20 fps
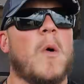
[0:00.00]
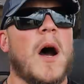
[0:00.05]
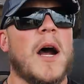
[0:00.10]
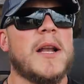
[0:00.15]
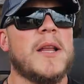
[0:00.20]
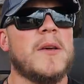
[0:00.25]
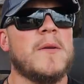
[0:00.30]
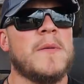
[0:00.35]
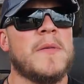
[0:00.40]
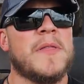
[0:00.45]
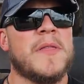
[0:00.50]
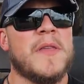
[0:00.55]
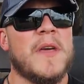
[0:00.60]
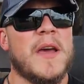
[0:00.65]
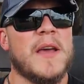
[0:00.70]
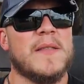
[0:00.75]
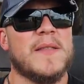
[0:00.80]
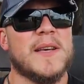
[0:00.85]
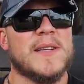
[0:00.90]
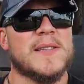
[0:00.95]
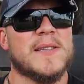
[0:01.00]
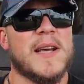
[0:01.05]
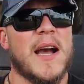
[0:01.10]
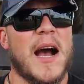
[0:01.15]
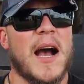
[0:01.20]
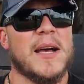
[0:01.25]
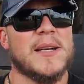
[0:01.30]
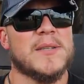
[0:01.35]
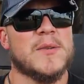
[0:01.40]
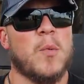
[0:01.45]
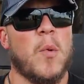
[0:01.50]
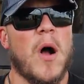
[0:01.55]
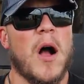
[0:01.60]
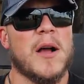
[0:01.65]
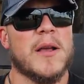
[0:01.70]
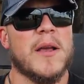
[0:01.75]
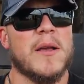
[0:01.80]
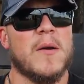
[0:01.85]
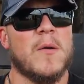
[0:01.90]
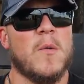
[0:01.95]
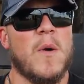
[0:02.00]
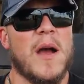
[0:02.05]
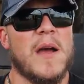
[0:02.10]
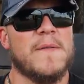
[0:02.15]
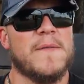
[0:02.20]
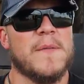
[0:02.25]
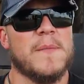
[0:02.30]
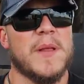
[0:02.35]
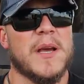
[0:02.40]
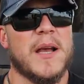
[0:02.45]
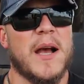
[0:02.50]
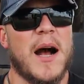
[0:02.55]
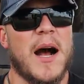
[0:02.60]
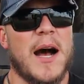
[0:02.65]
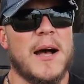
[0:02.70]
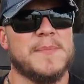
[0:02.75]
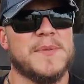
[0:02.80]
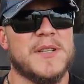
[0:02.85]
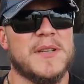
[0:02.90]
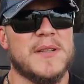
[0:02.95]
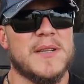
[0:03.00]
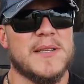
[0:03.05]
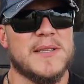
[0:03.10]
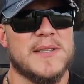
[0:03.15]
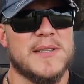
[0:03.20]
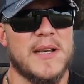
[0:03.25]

Why do you think this guy is walking away from the cops in this